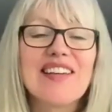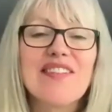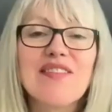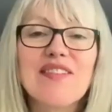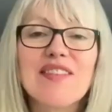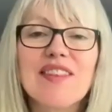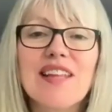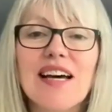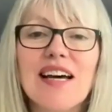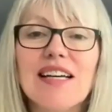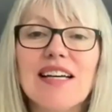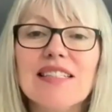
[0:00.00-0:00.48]
for
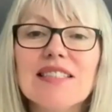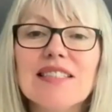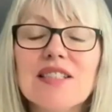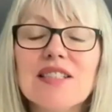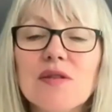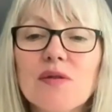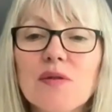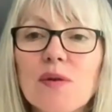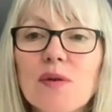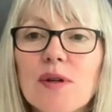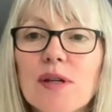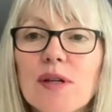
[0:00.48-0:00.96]
that.
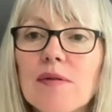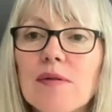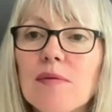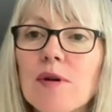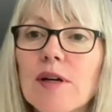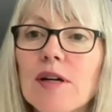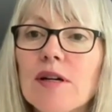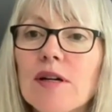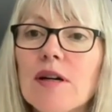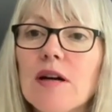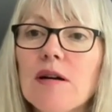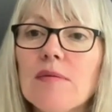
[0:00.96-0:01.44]
So
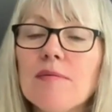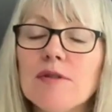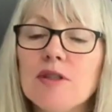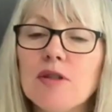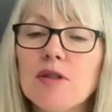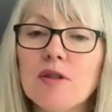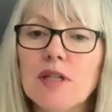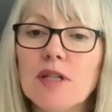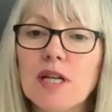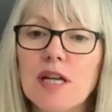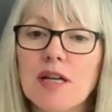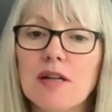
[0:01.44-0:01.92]
we'll come
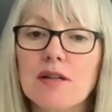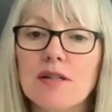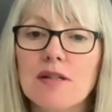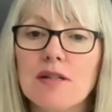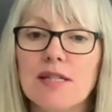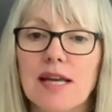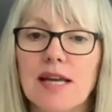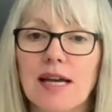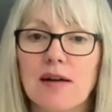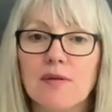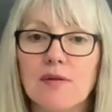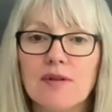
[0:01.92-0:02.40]
to a close
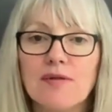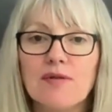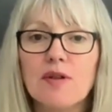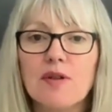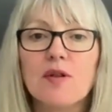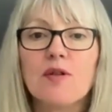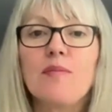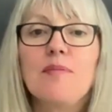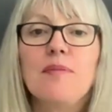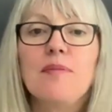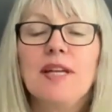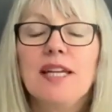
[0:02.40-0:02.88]
now. We've
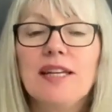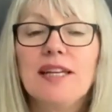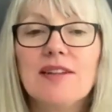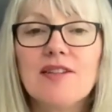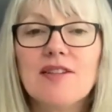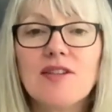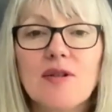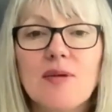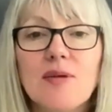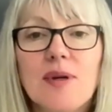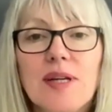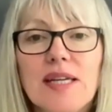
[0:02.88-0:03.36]
got a minute
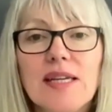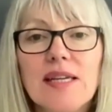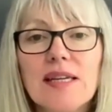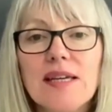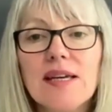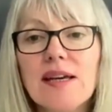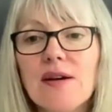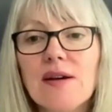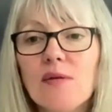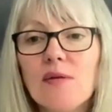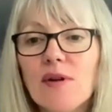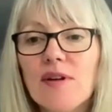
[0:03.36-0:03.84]
till we
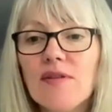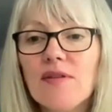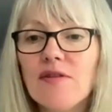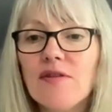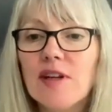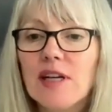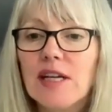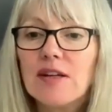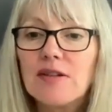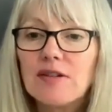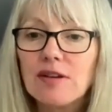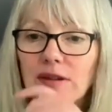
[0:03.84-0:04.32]

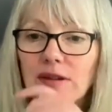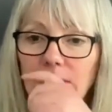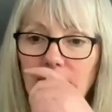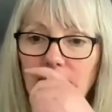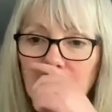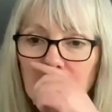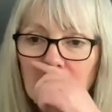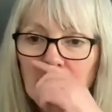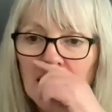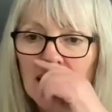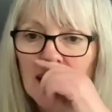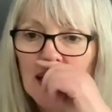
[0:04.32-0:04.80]
finish. I
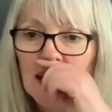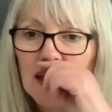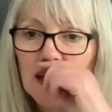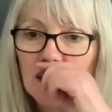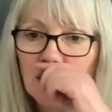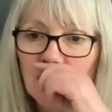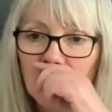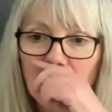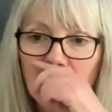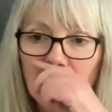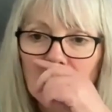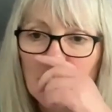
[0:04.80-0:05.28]
think
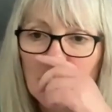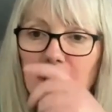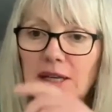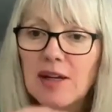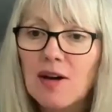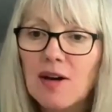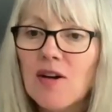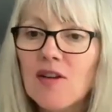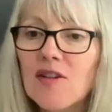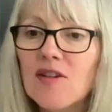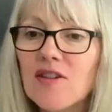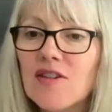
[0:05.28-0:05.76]
I've been
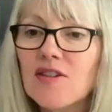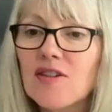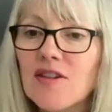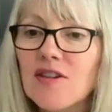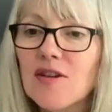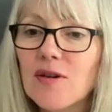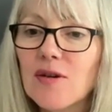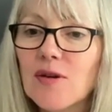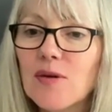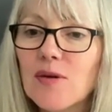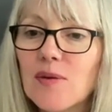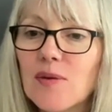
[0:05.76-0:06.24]
asked
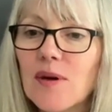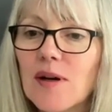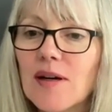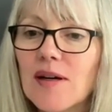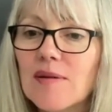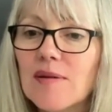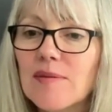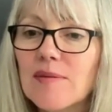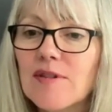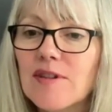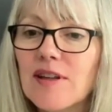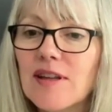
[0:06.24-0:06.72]
to
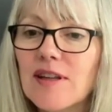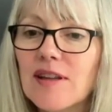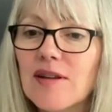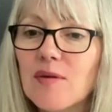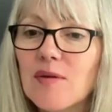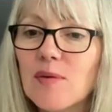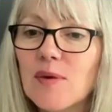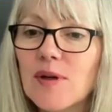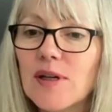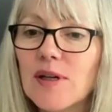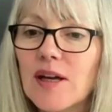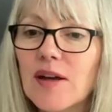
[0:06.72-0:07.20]
say
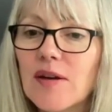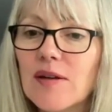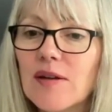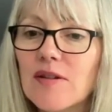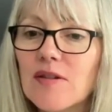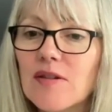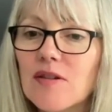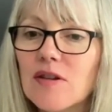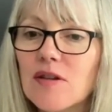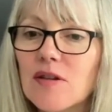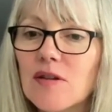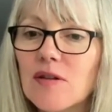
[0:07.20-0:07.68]
that we're
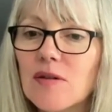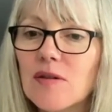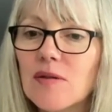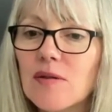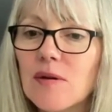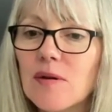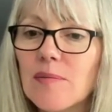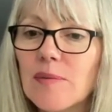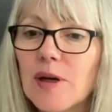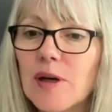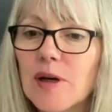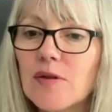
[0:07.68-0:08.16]
going
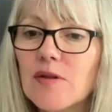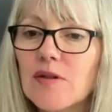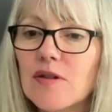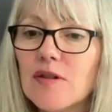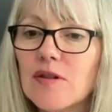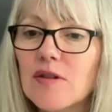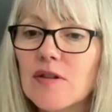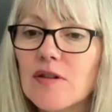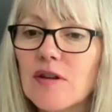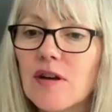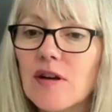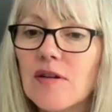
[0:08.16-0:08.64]
to post
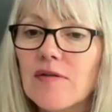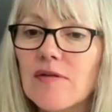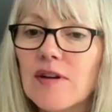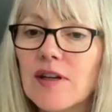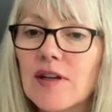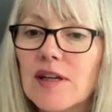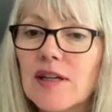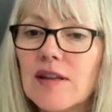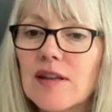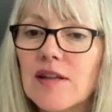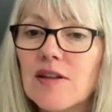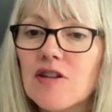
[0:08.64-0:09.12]
the
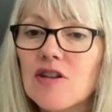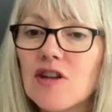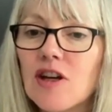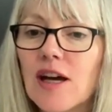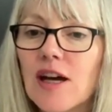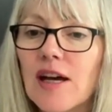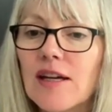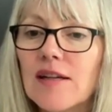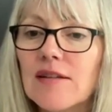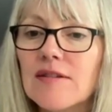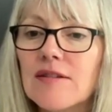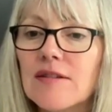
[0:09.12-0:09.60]
survey in the
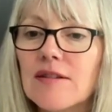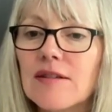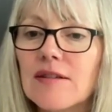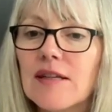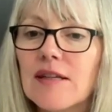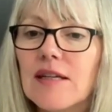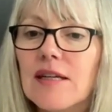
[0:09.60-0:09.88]
chat.